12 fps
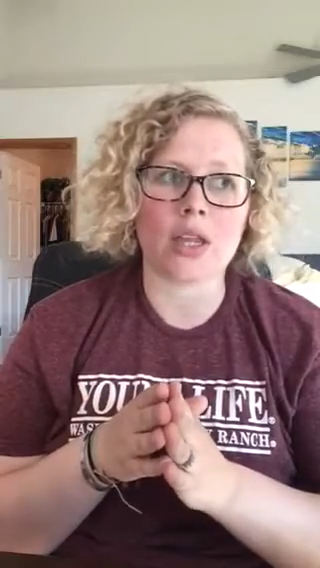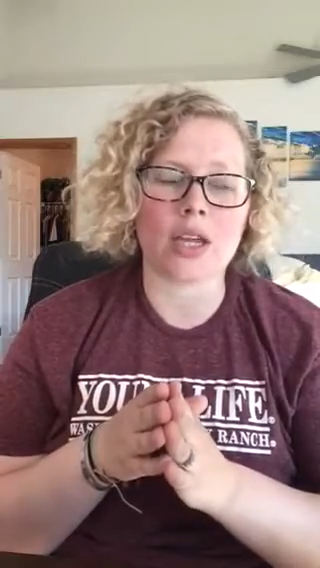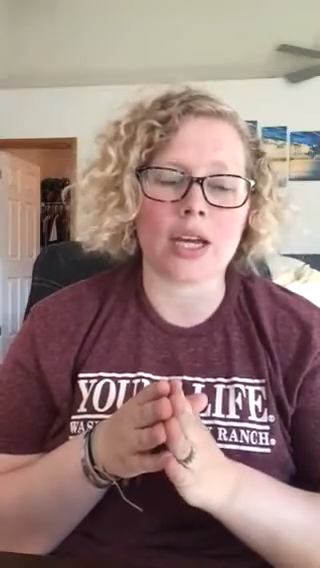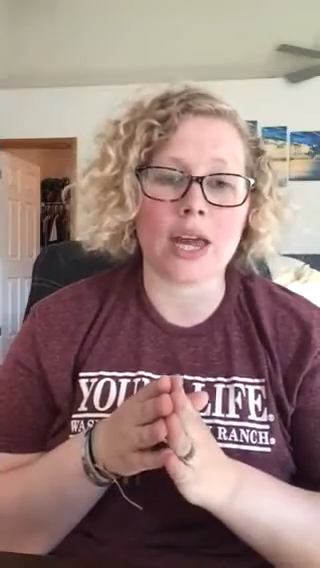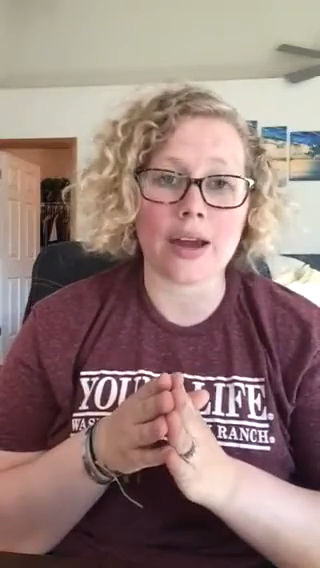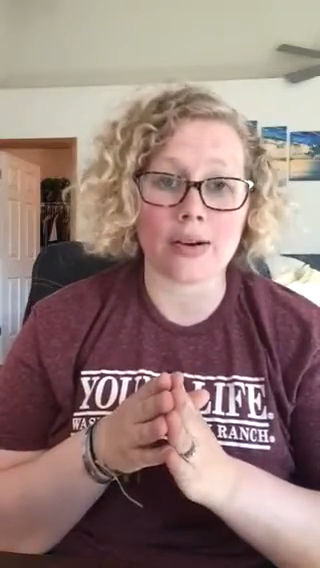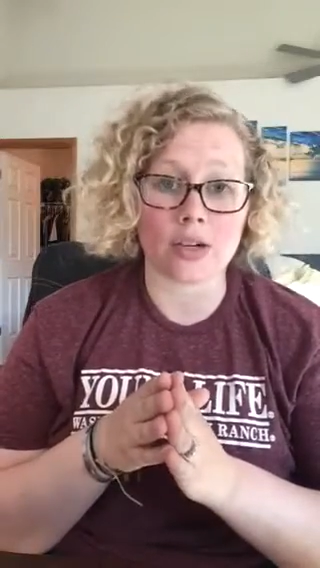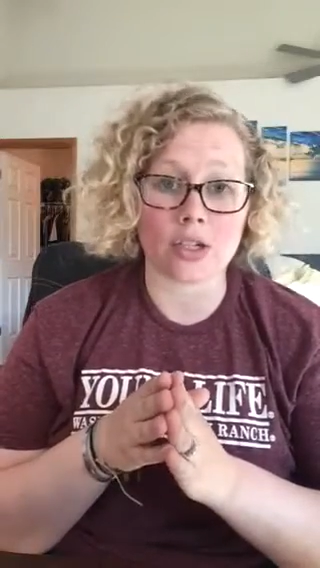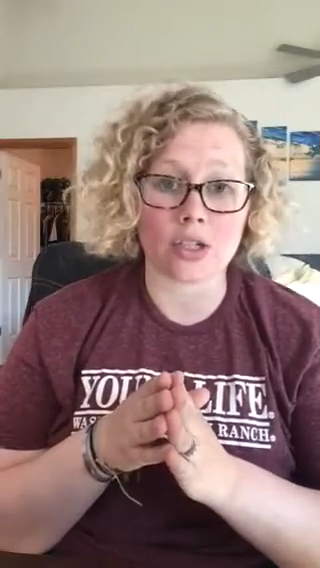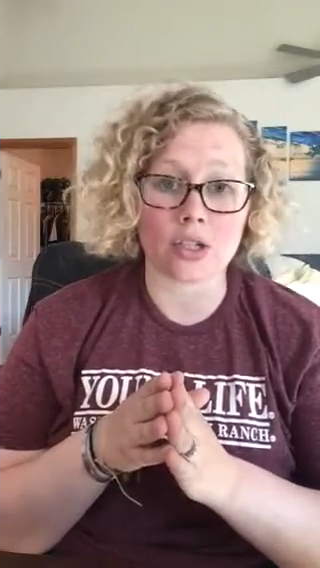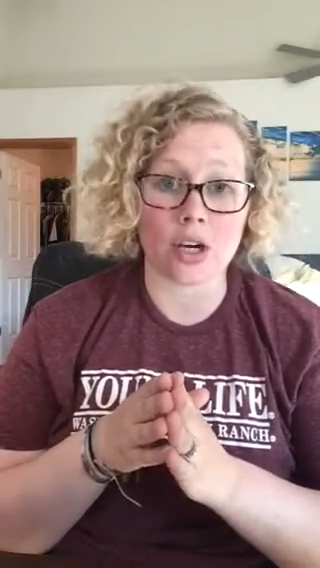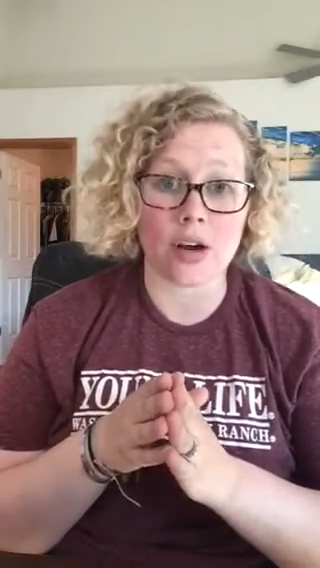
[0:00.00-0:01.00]
the
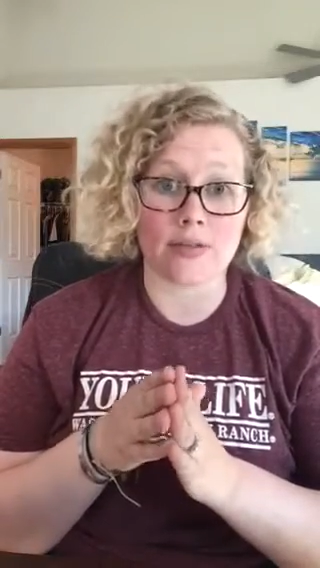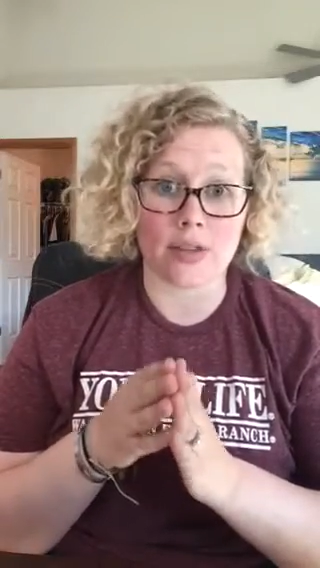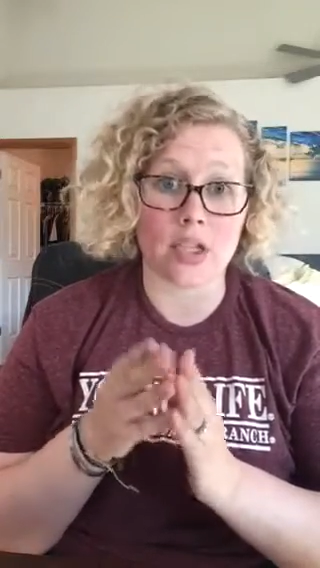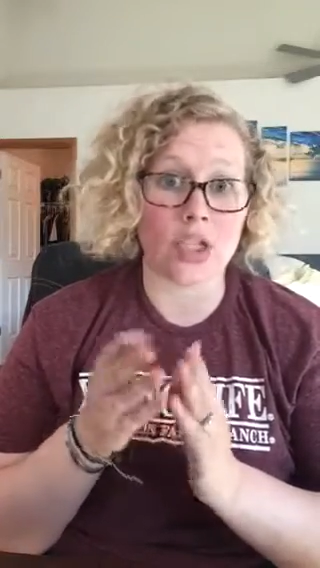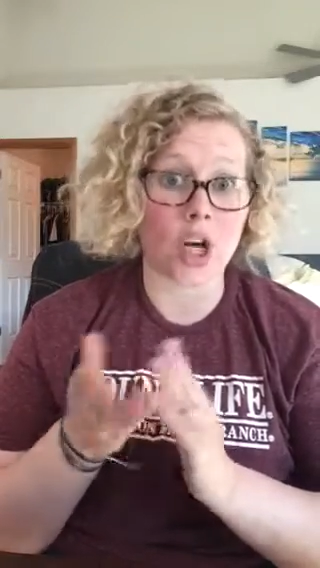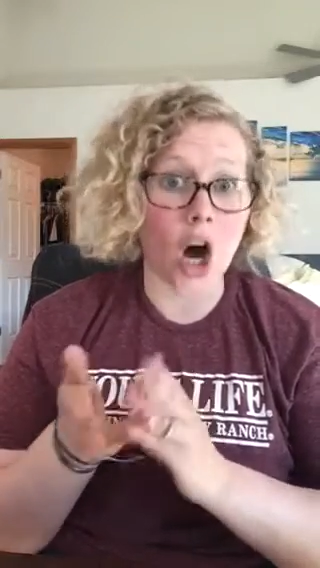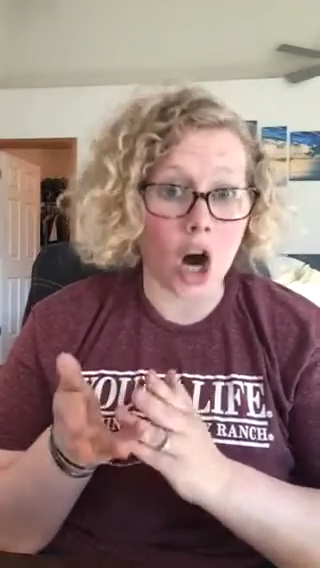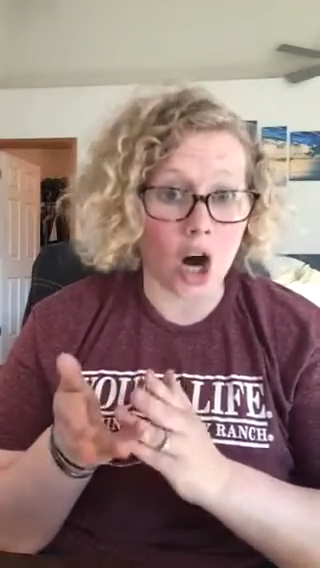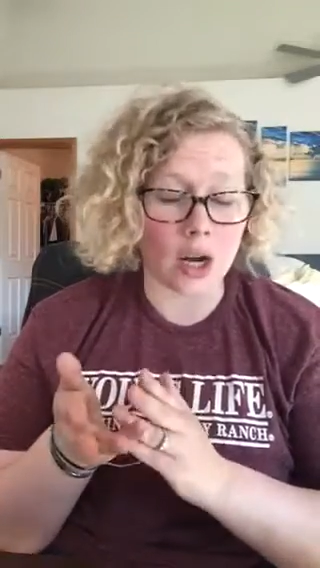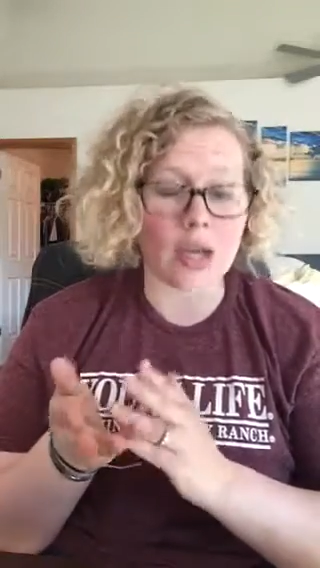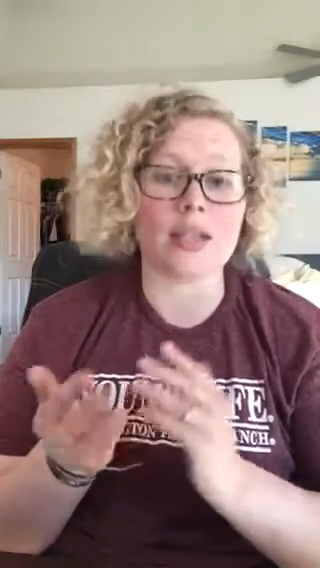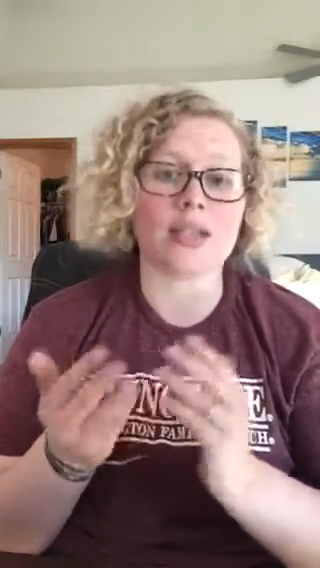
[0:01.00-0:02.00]
character of the
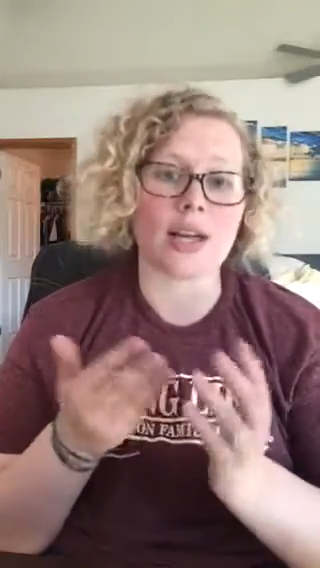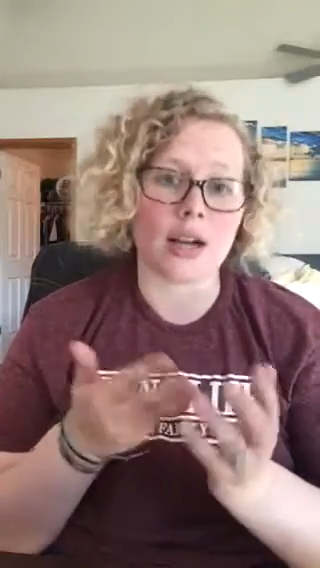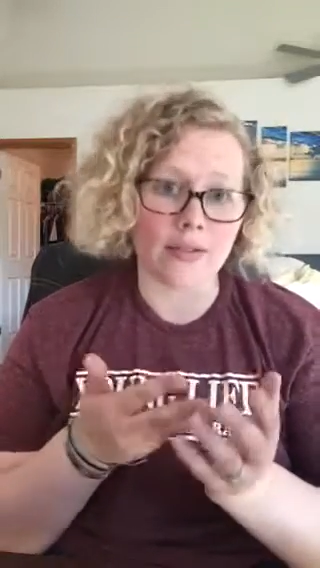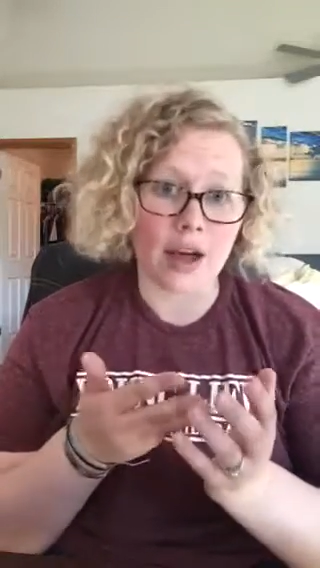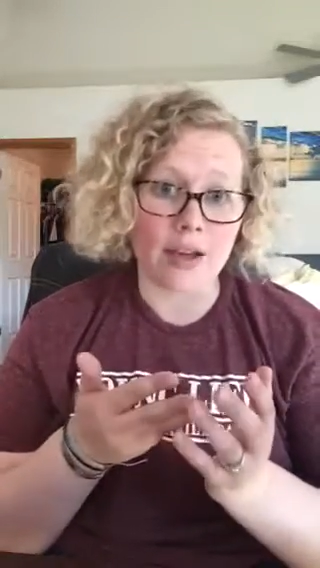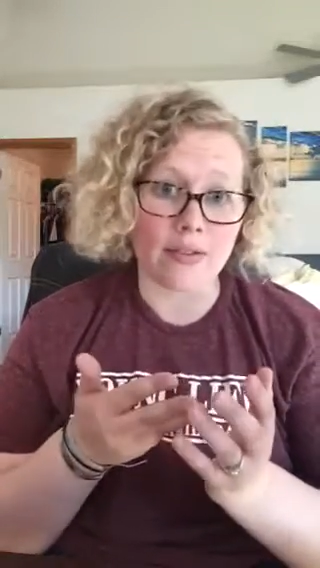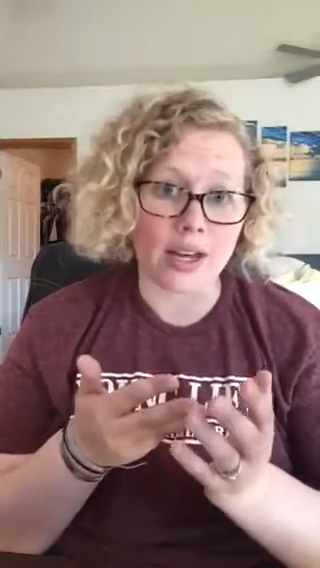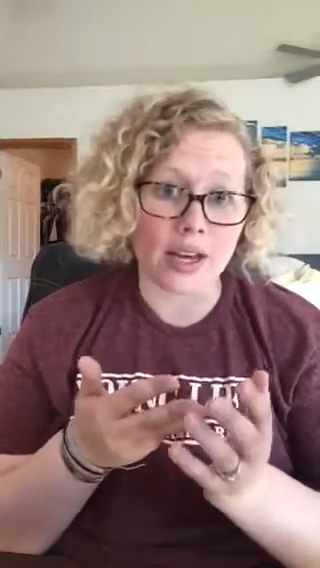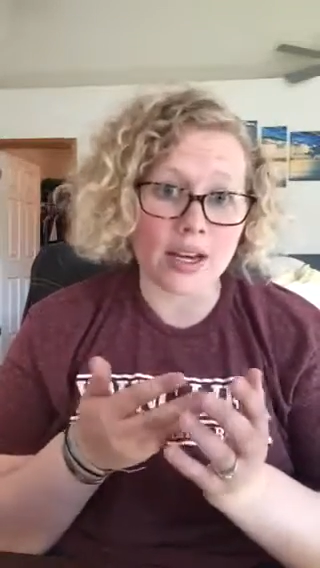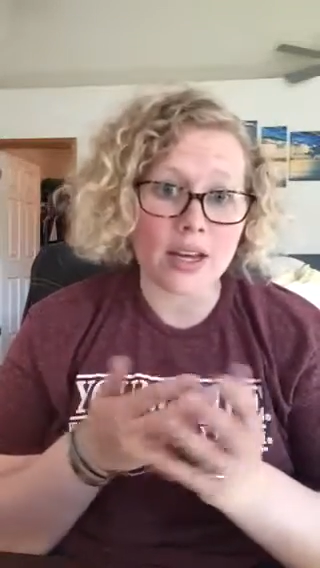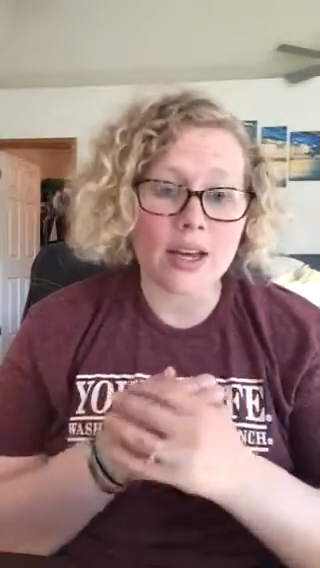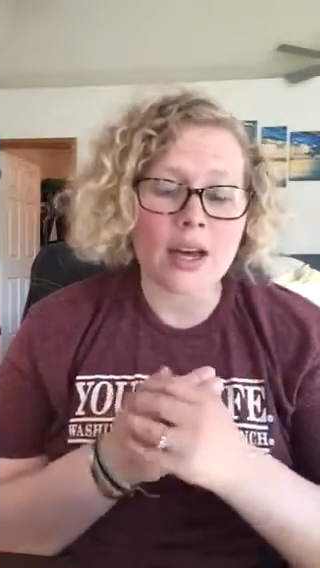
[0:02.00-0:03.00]
dog instead of
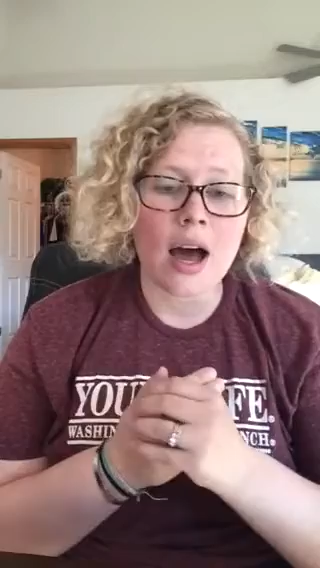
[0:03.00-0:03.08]
Ivan,